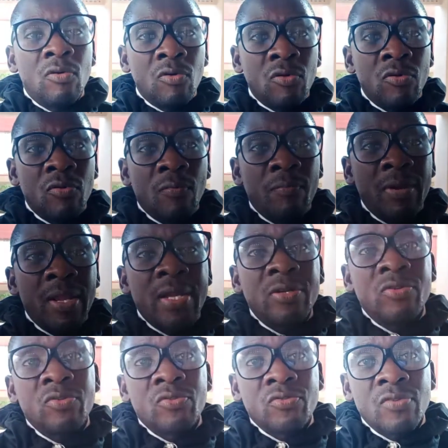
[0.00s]
or you
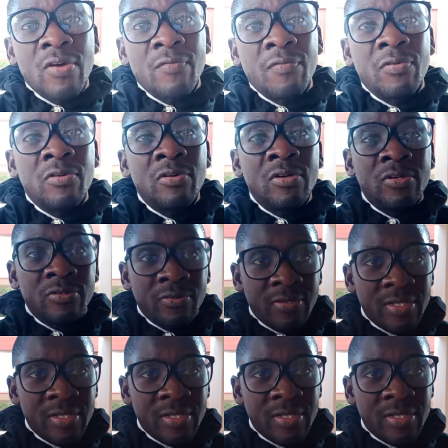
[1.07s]
plan to travel to